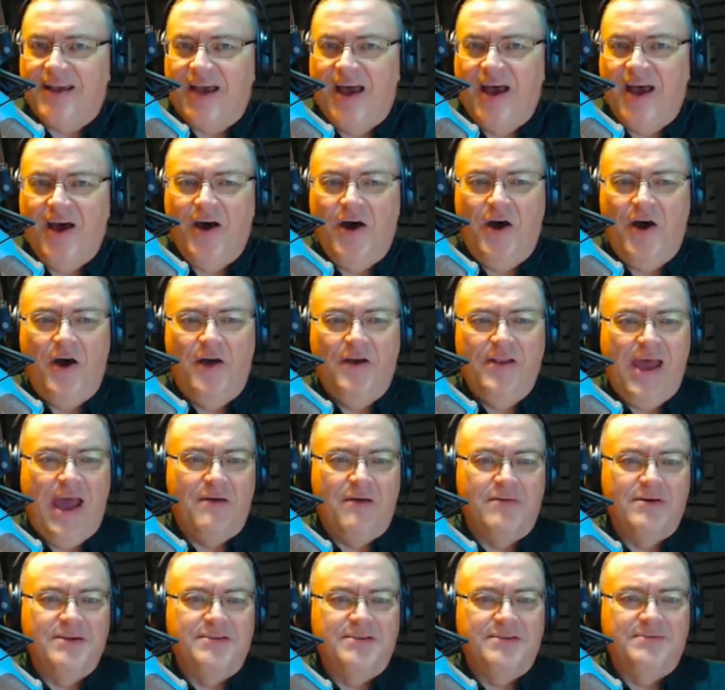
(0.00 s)
Oh,
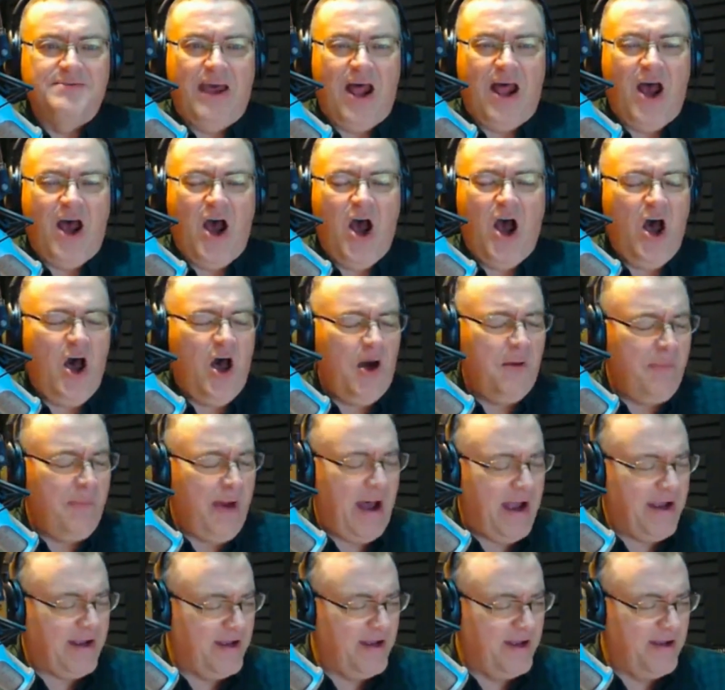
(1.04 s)
that was bad. Oh
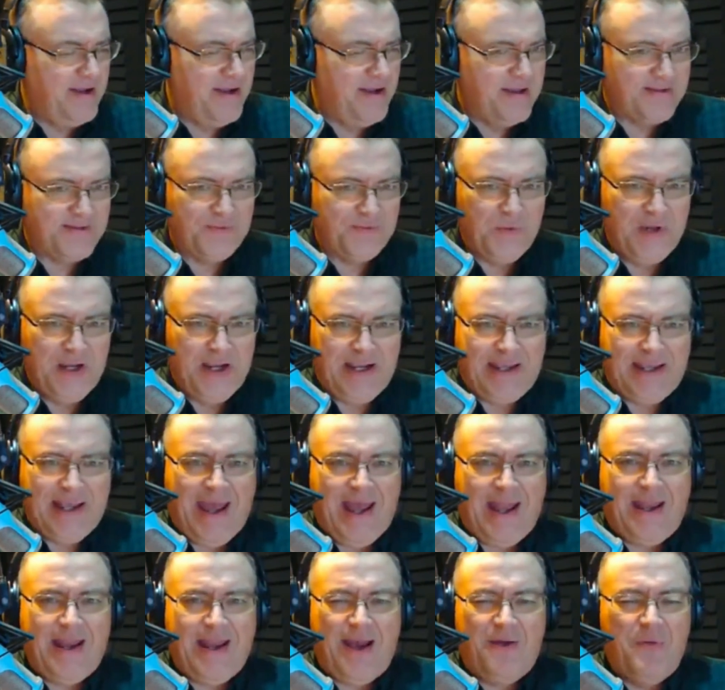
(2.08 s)
my goodness. We
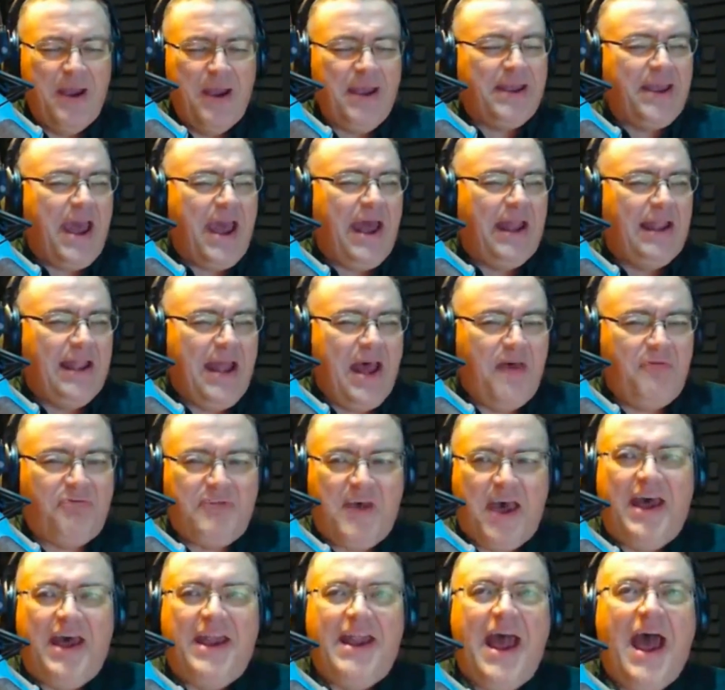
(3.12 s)
can't let
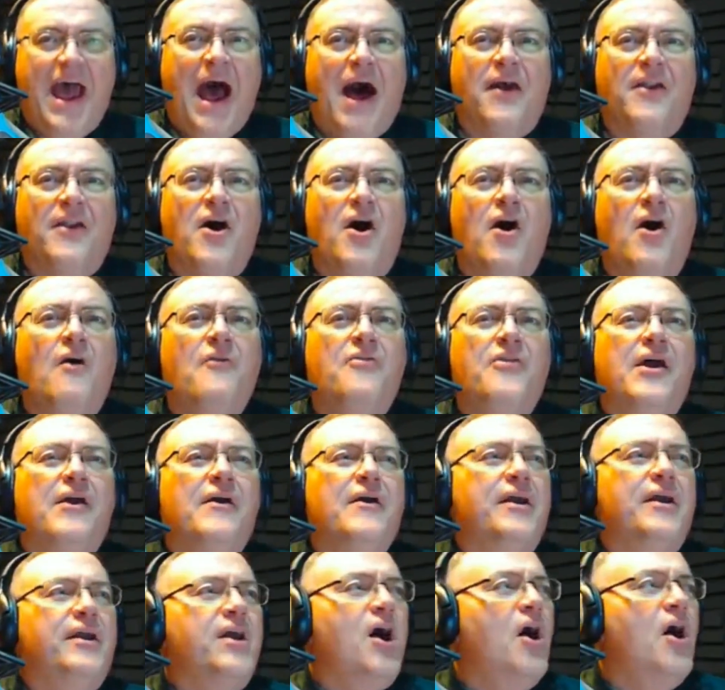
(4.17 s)
that out. Oh,
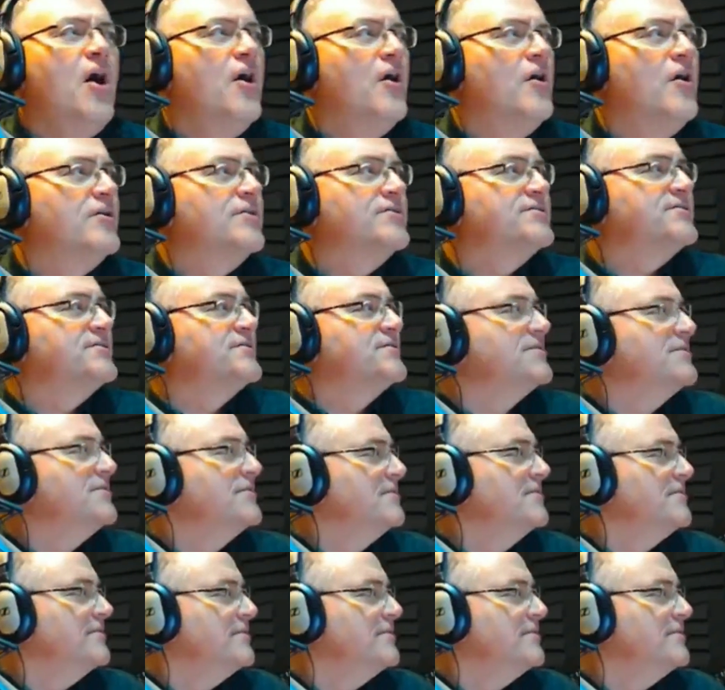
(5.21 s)
there it goes.